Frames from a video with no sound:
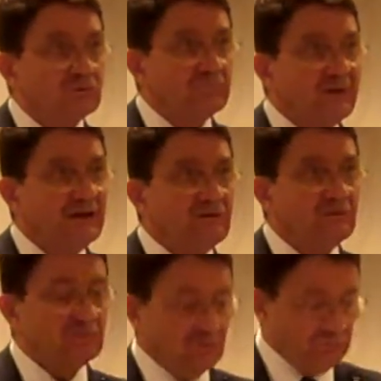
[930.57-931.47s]
The
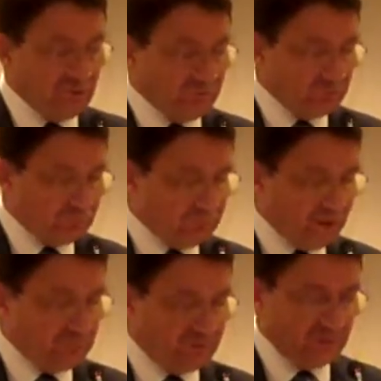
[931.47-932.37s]
main thrust of
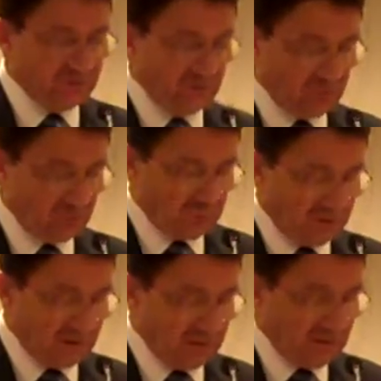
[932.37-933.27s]
my presentation
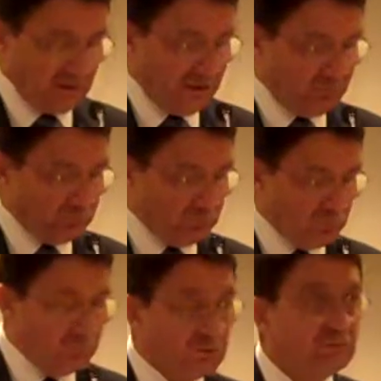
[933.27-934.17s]
today is
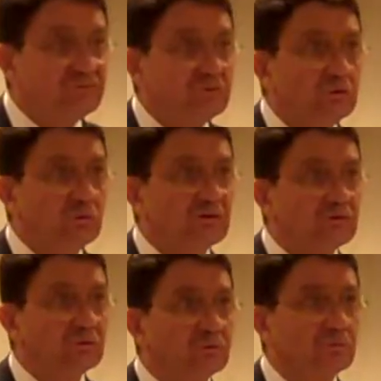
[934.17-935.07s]
to review
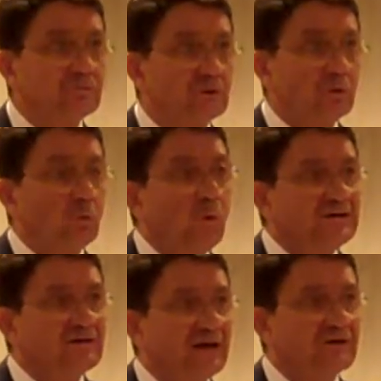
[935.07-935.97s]
with you
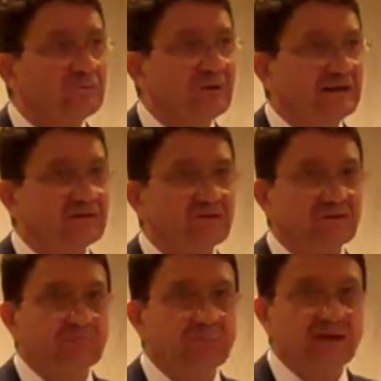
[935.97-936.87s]
what has made
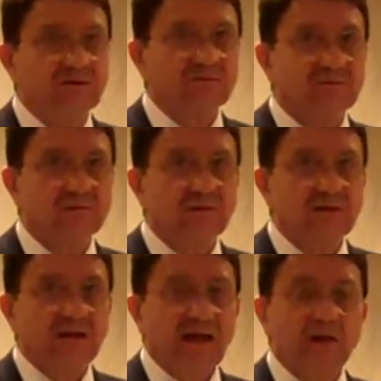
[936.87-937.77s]
this impact
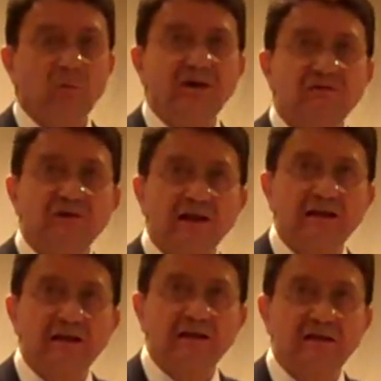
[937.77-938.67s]
and what is
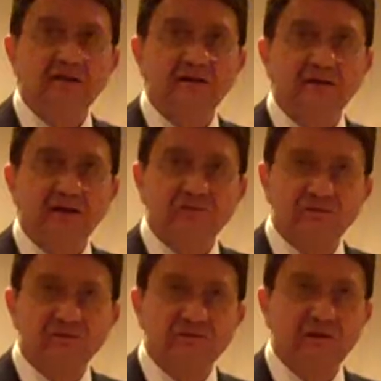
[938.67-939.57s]
likely
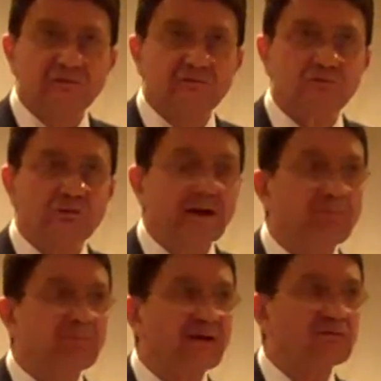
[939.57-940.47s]
as a result to
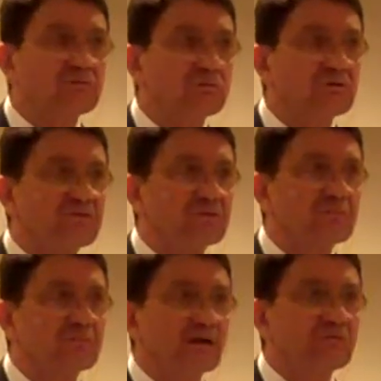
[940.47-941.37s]
impact tourism
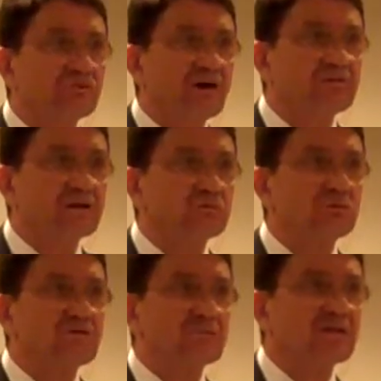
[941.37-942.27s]
and travel and
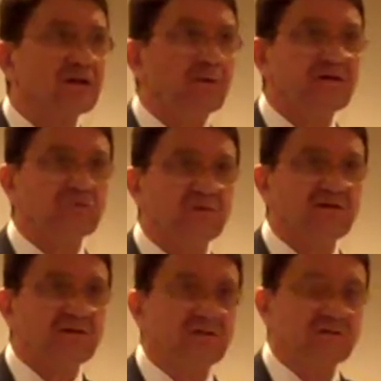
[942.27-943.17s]
tourism in the coming
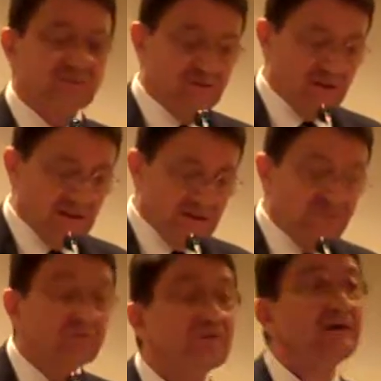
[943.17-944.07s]
20 years.
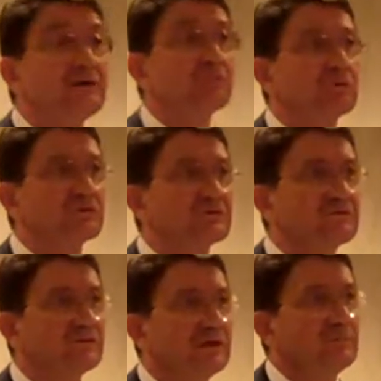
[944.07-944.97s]
This is very
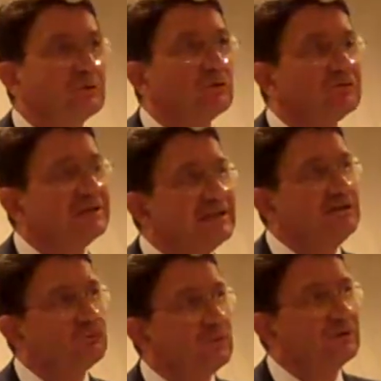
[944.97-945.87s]
important because in
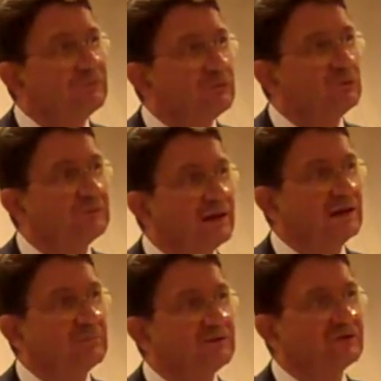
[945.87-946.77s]
each one of those
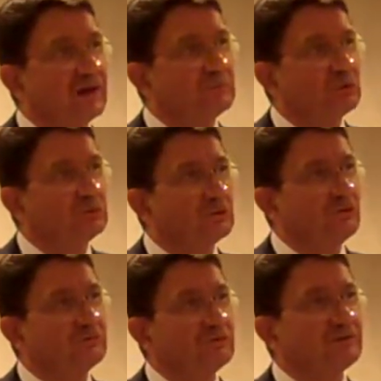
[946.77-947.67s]
elements, and I'm going to
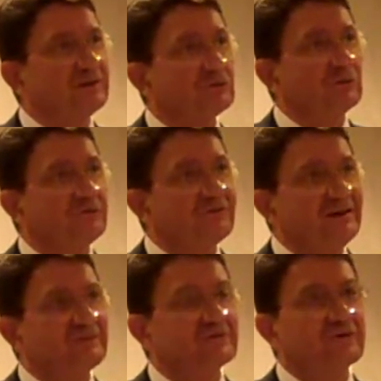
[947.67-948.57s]
concentrate on
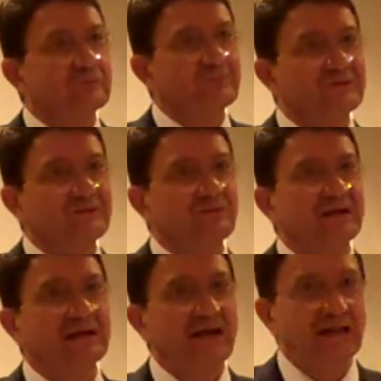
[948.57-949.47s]
6
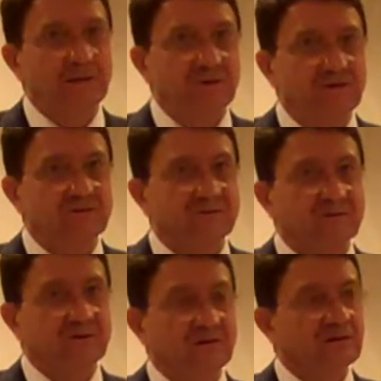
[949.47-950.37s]
specific
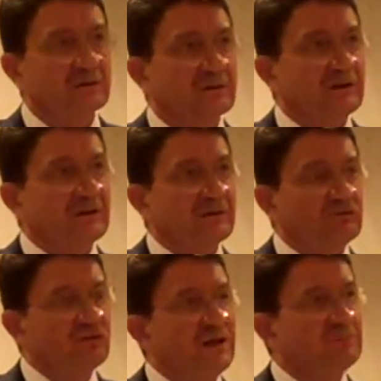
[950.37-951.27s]
elements
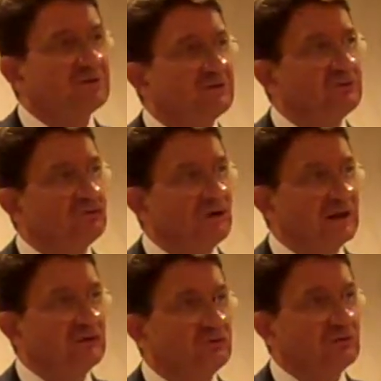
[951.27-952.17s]
that shaped this
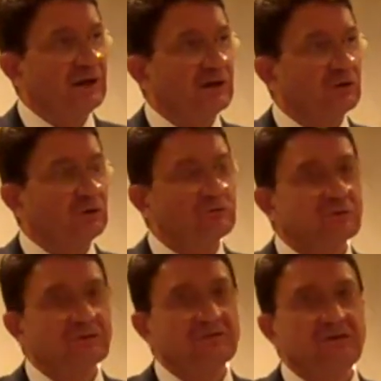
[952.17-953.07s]
change and are going
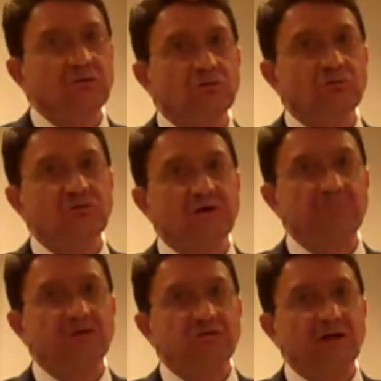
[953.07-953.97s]
to continue to
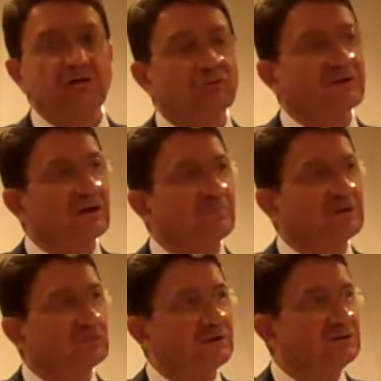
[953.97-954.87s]
shape the change for the
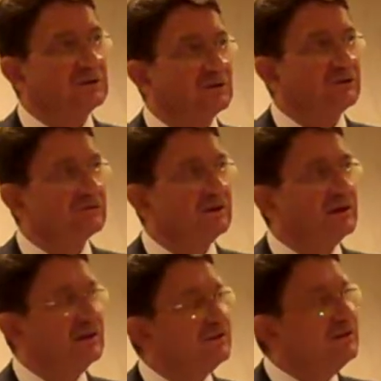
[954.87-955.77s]
coming 20 years,
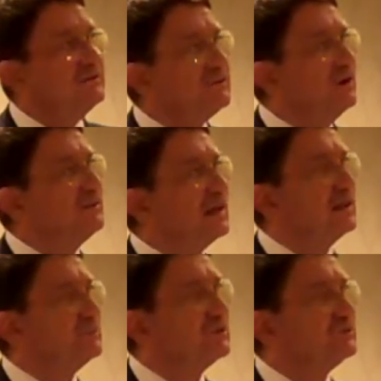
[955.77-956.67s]
these are the
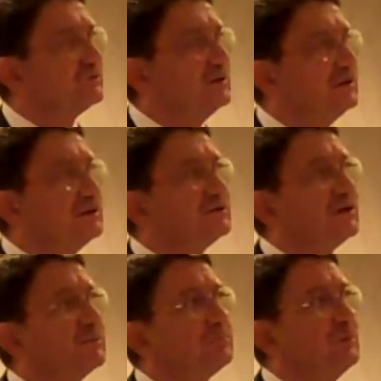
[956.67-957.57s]
elements
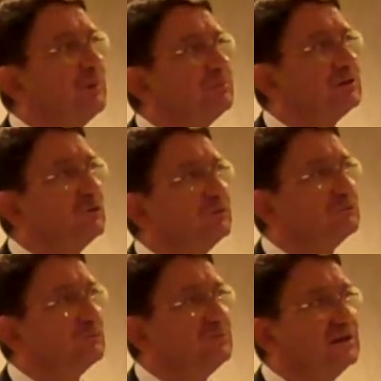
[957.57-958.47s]
that are probably going
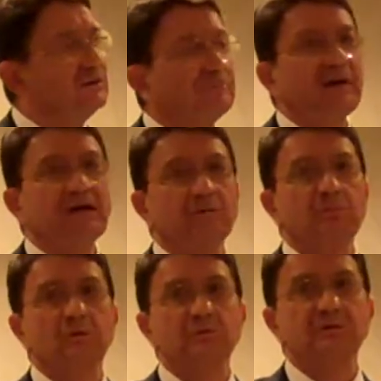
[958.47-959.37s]
to be the
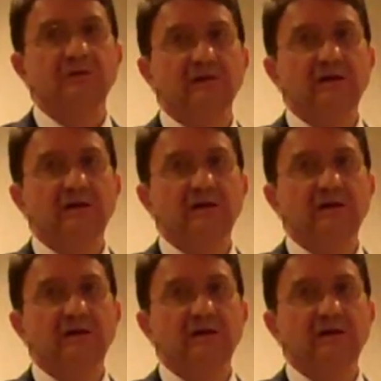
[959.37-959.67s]
backbone